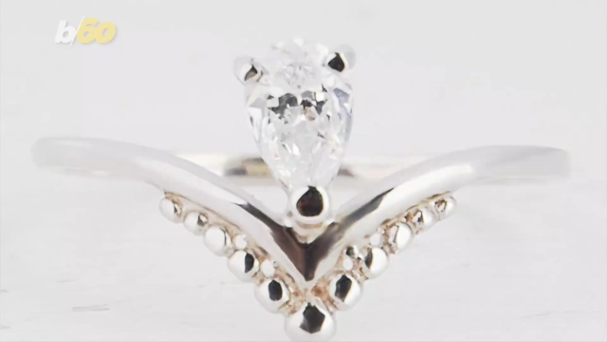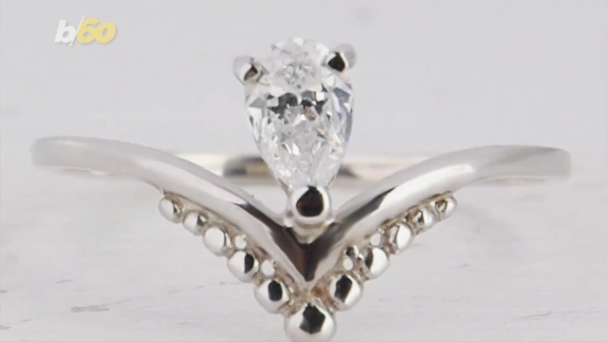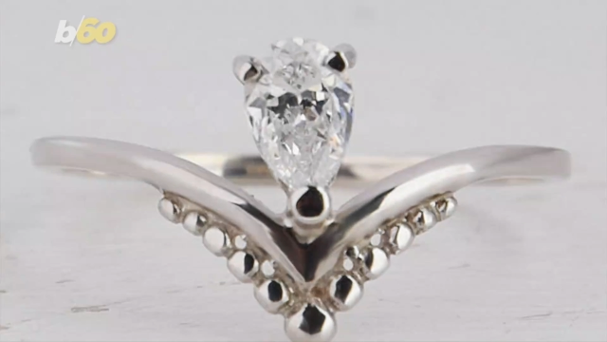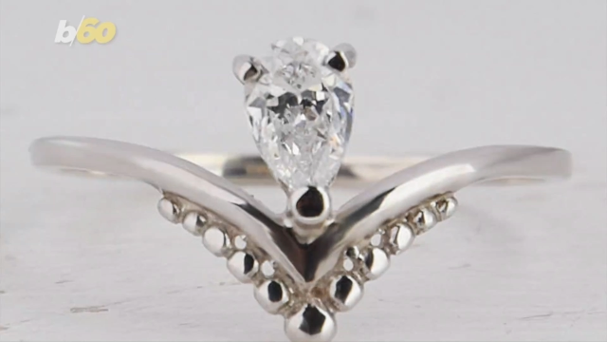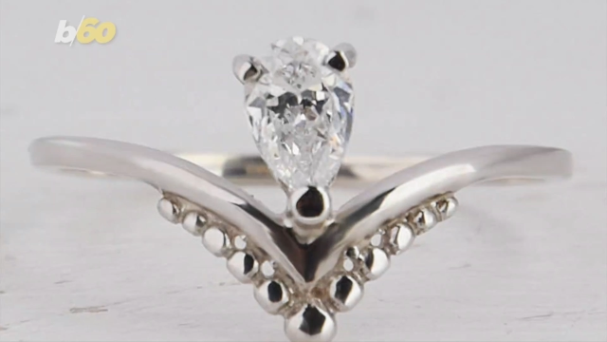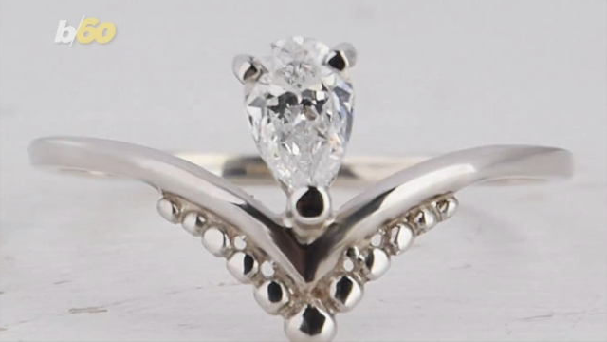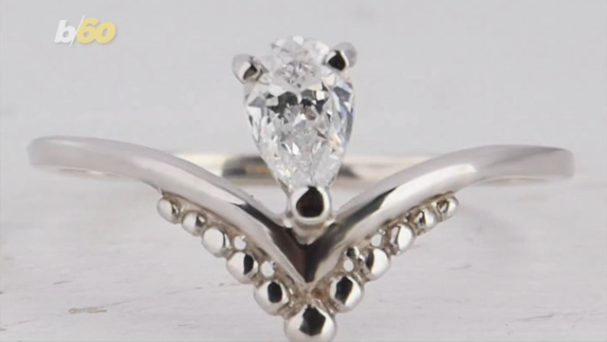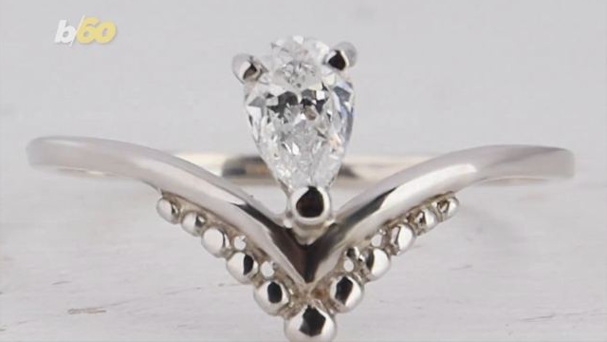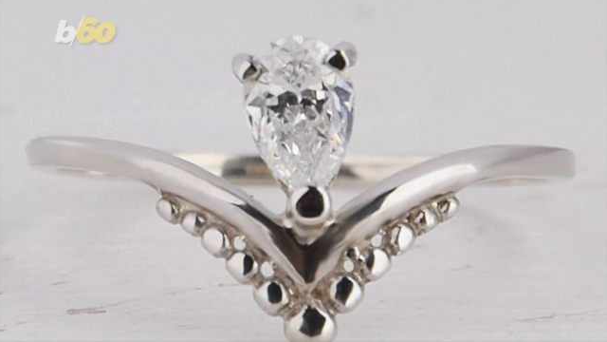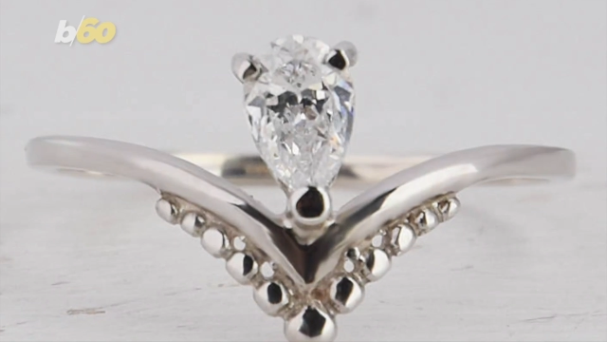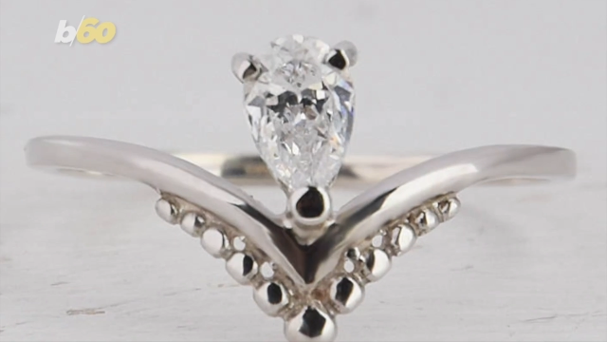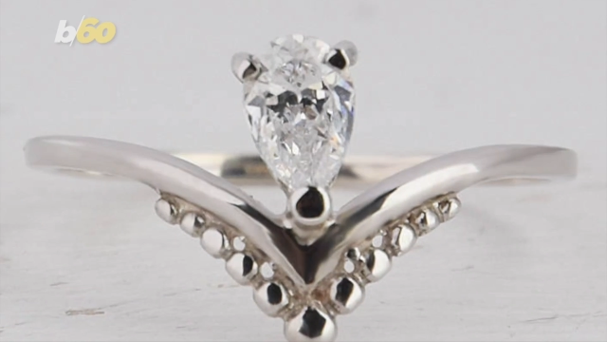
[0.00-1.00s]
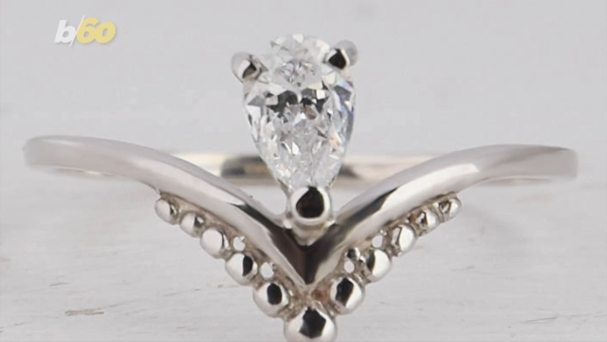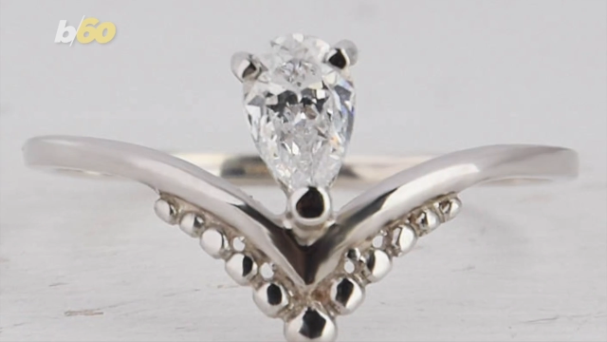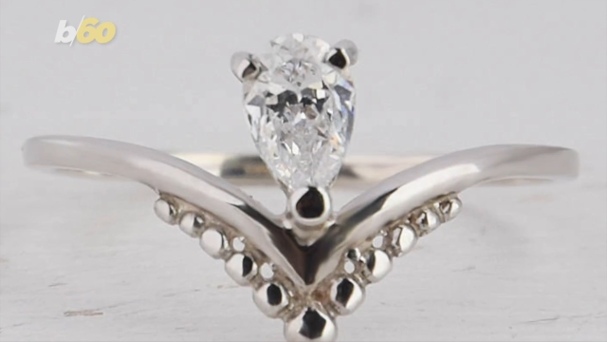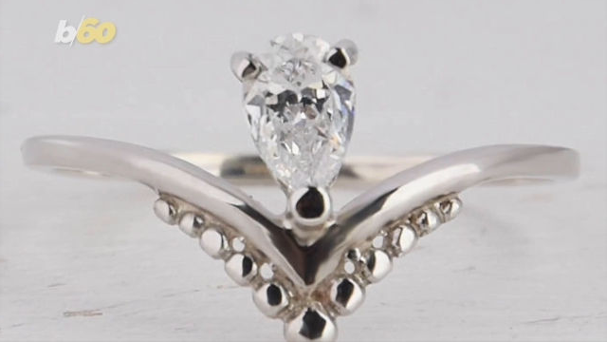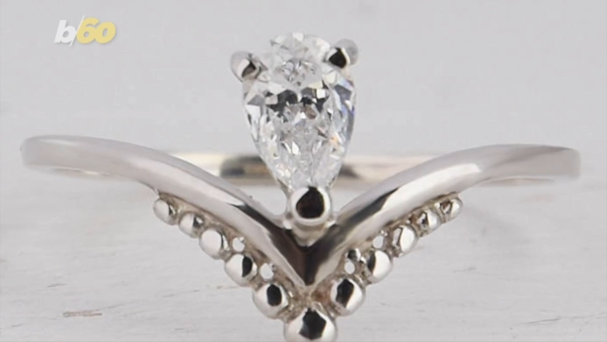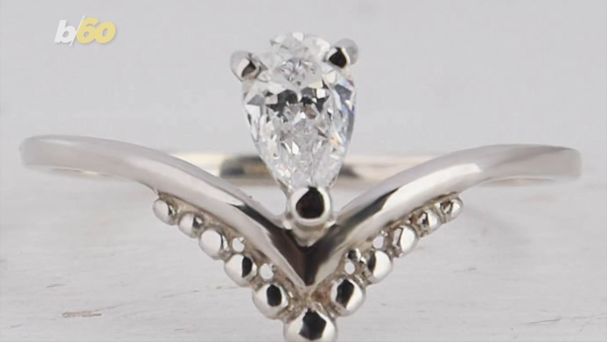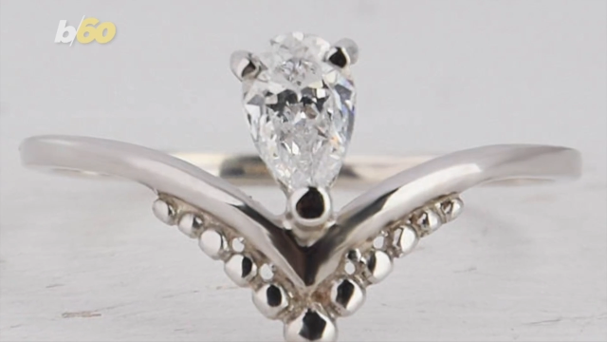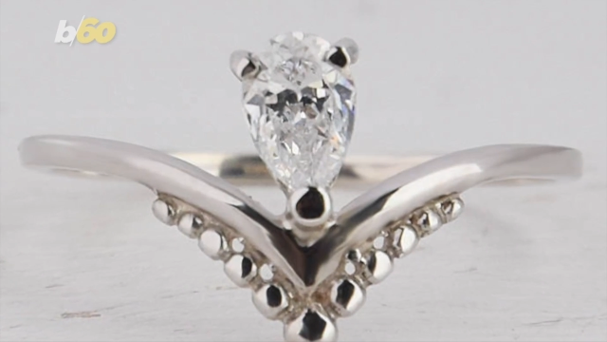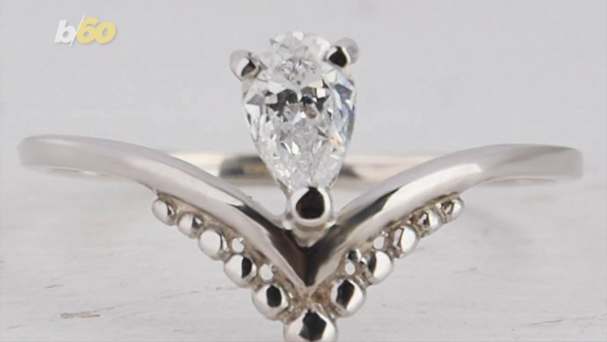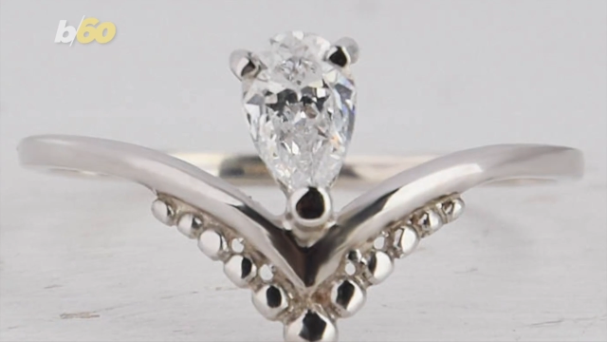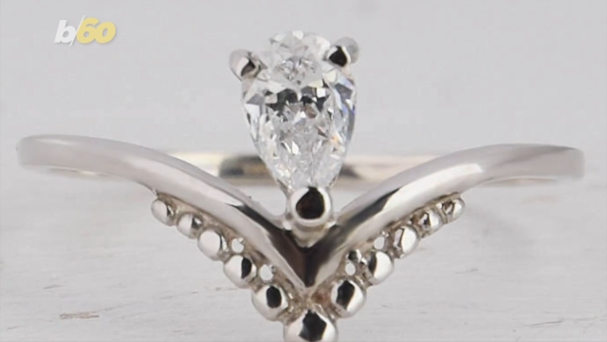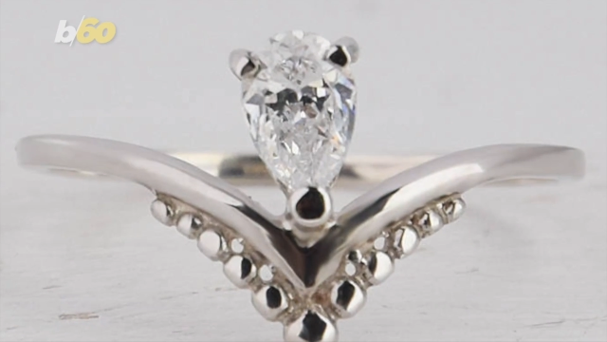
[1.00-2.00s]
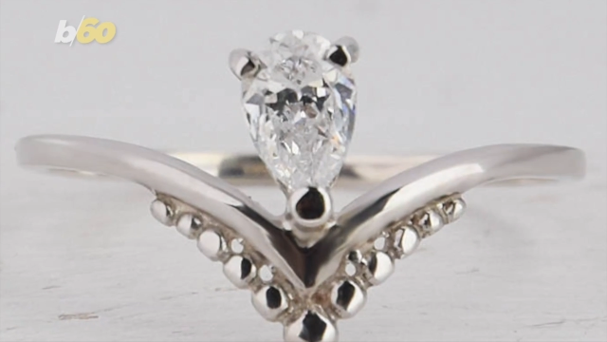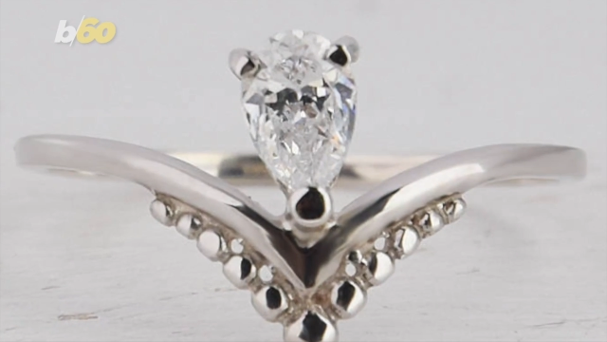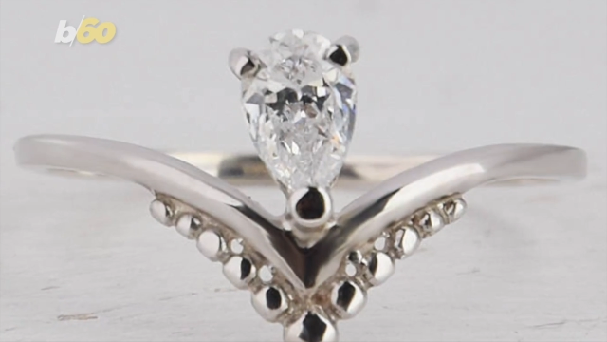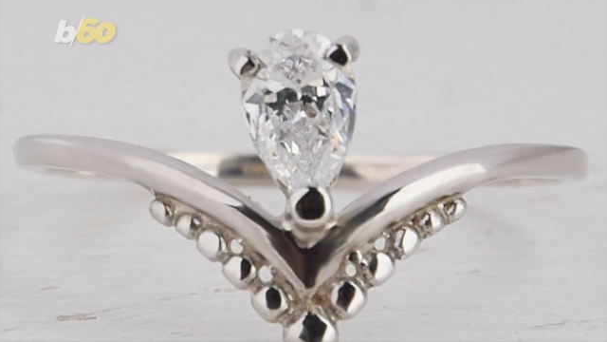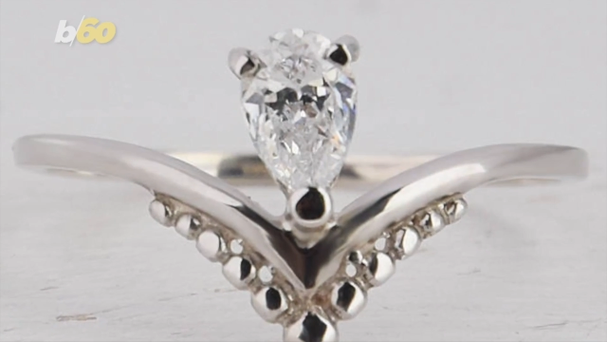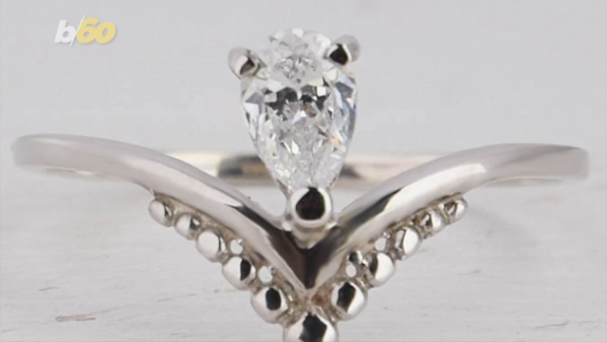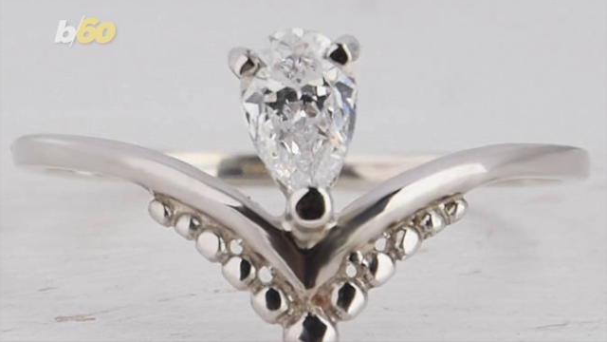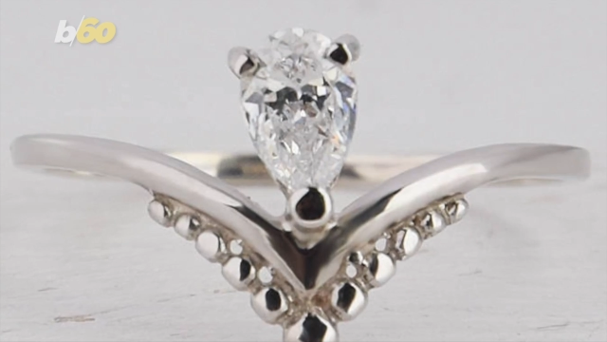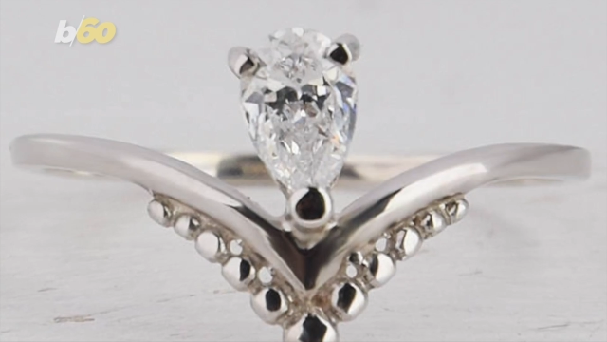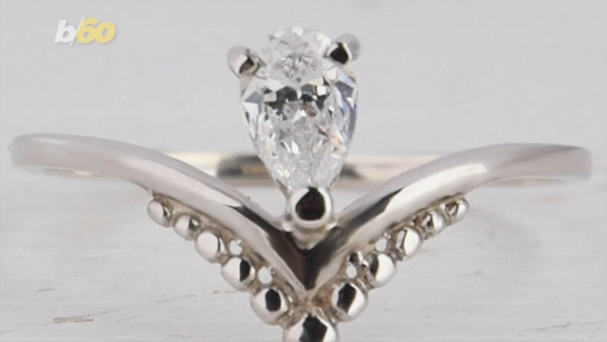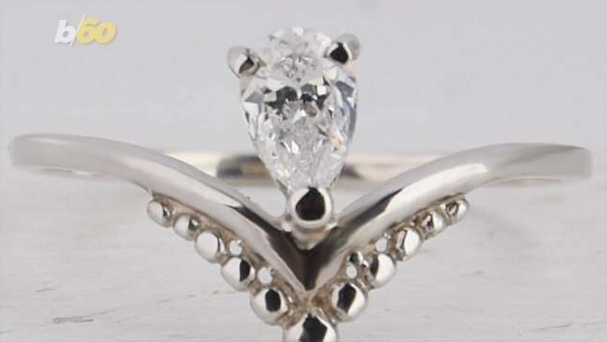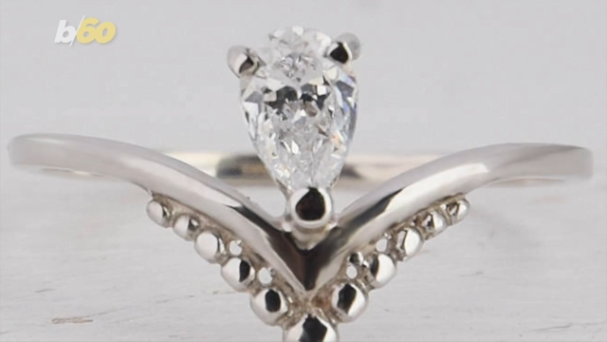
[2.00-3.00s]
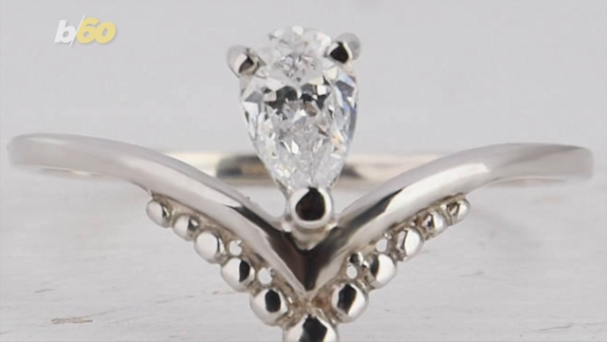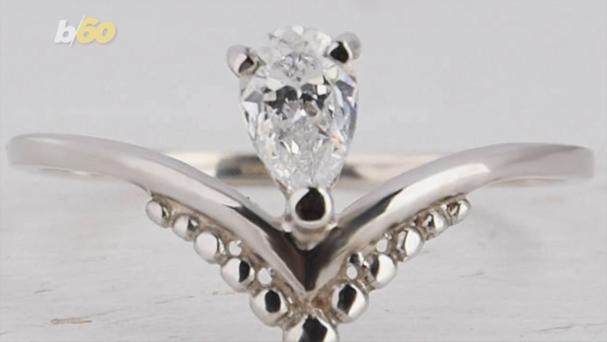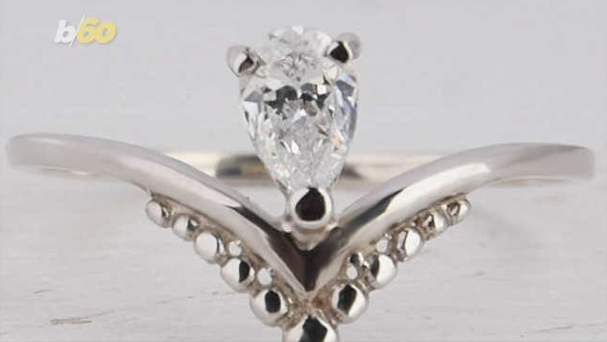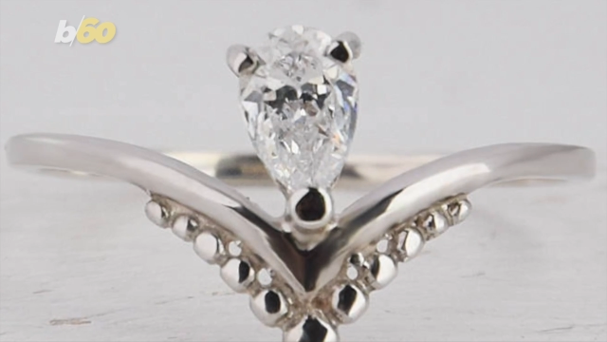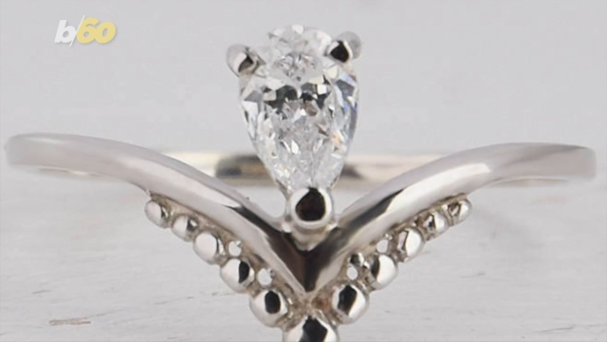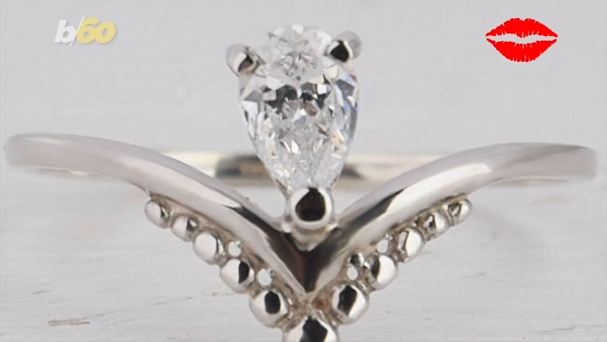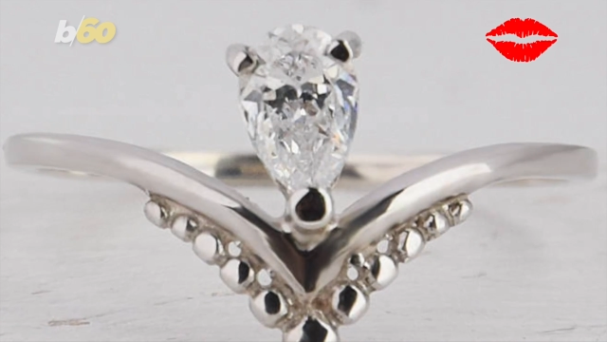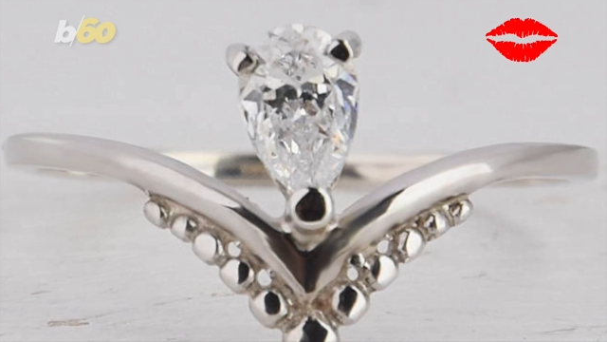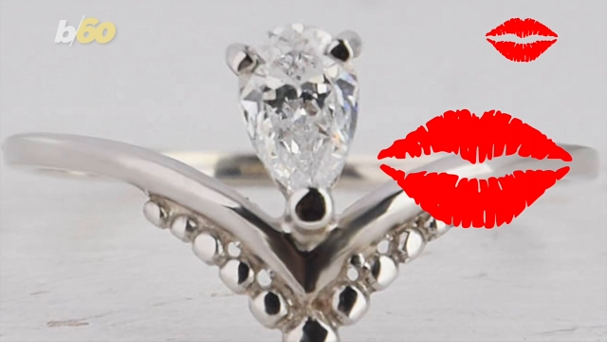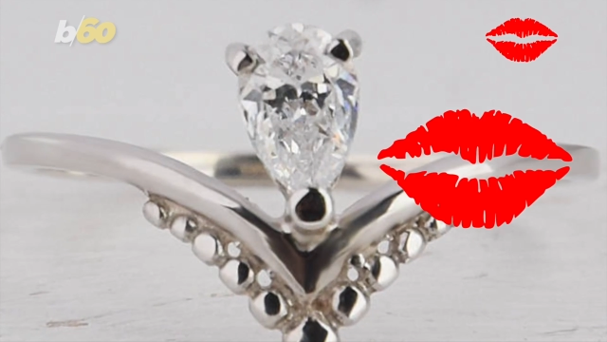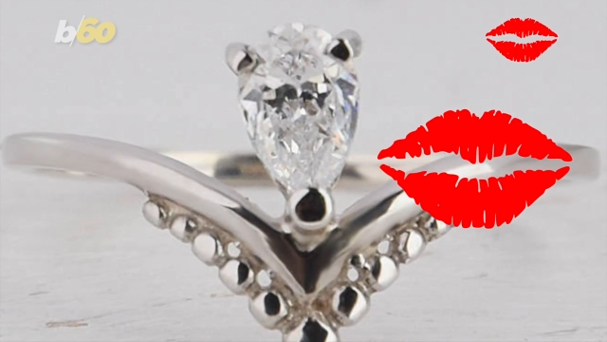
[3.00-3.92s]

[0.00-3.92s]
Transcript: [unreadable: no face in view]